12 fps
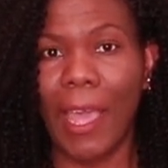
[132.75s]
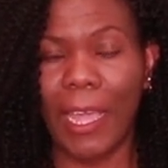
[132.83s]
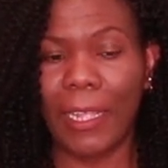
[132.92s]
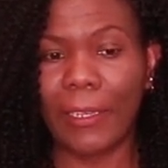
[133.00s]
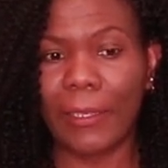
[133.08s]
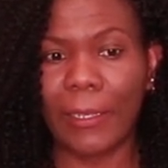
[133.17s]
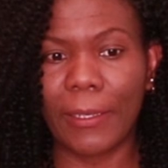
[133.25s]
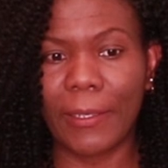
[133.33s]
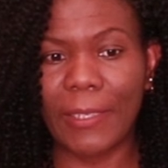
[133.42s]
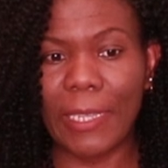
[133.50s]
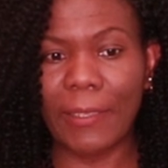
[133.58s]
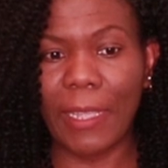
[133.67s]
And uh,
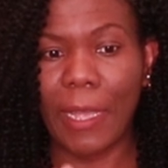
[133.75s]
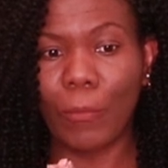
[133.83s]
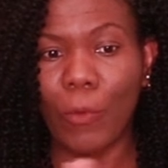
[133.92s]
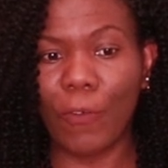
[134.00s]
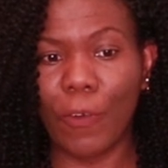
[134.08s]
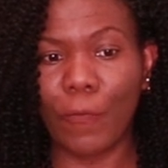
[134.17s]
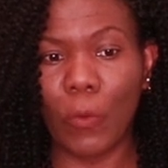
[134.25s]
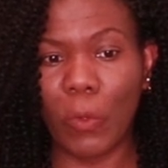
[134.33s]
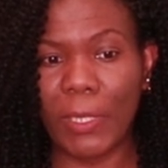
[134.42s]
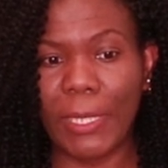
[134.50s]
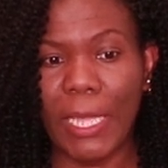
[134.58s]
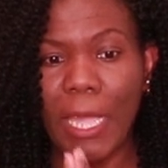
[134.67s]
since I'm over
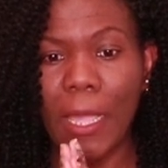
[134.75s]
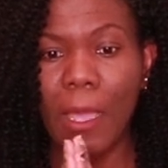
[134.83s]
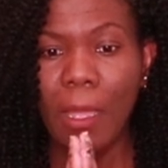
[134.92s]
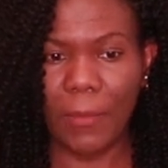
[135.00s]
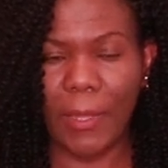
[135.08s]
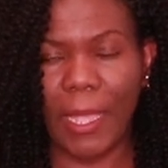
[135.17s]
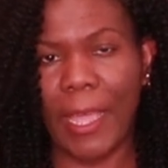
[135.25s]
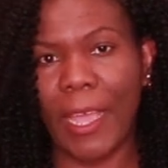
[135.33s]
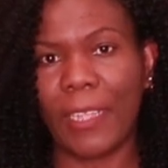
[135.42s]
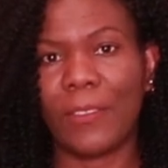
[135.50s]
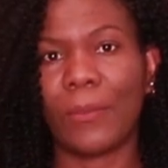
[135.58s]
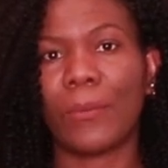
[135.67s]
40, I
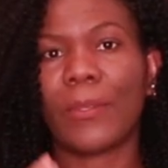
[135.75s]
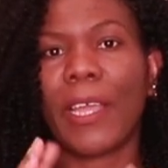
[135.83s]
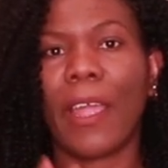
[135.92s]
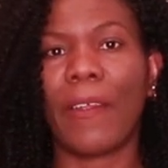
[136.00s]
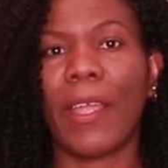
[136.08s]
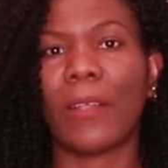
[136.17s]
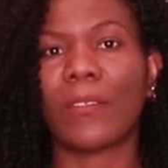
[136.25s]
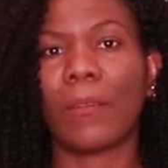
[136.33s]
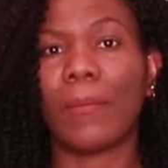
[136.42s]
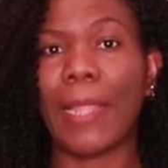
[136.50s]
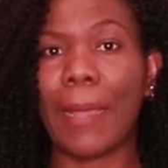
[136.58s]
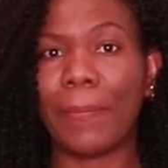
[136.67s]
had to carry out
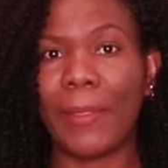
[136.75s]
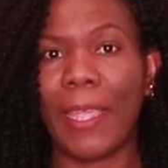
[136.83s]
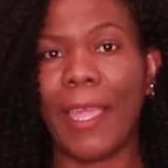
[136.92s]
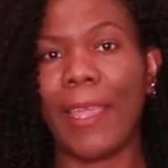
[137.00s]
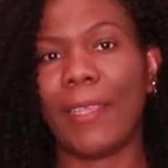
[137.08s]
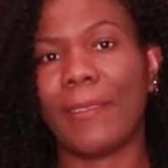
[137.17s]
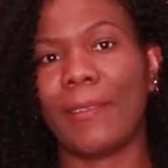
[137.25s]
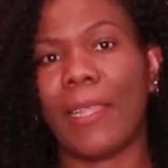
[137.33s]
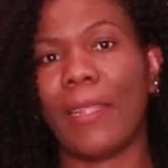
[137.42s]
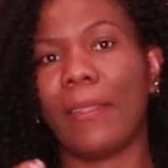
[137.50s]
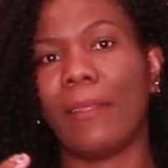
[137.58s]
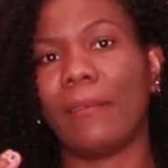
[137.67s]
some lab tests
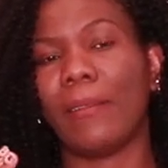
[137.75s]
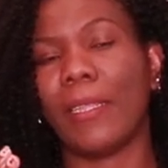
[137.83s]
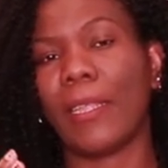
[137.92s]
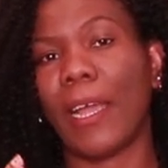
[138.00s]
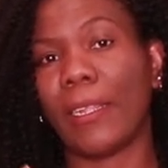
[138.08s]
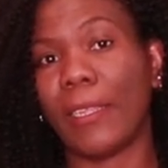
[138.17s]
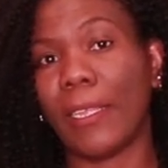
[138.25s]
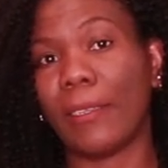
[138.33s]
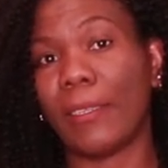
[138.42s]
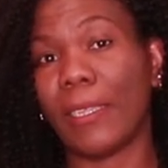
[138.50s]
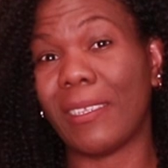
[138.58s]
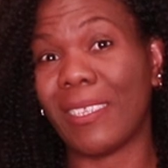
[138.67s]
and then they, had,
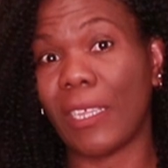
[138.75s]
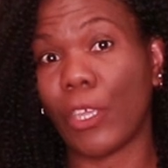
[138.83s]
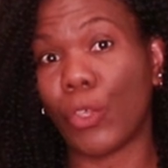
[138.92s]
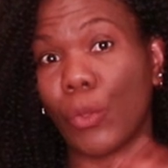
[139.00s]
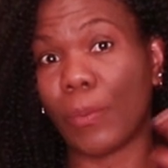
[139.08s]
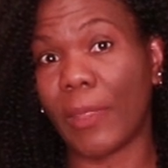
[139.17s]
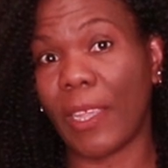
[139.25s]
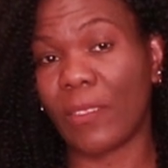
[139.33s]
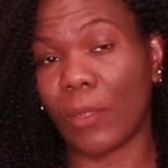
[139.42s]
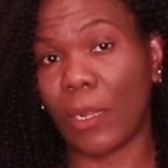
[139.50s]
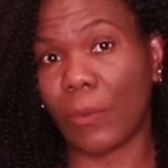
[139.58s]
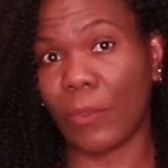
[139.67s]
they, they did a cube
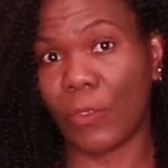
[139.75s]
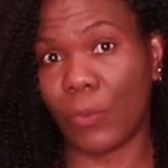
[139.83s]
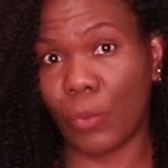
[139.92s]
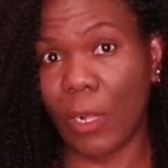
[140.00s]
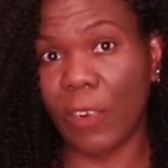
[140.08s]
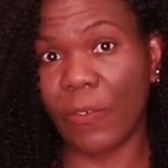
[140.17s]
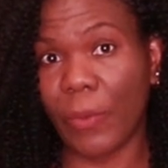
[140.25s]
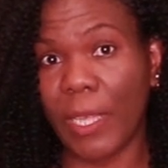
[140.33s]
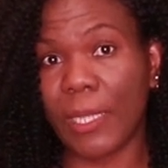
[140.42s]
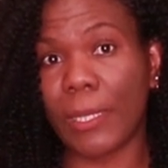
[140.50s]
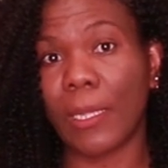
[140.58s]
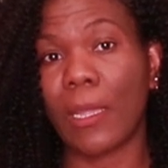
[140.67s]
test when I was 12
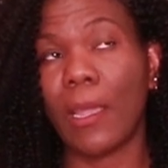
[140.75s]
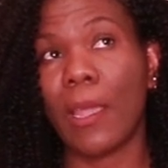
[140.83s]
weeks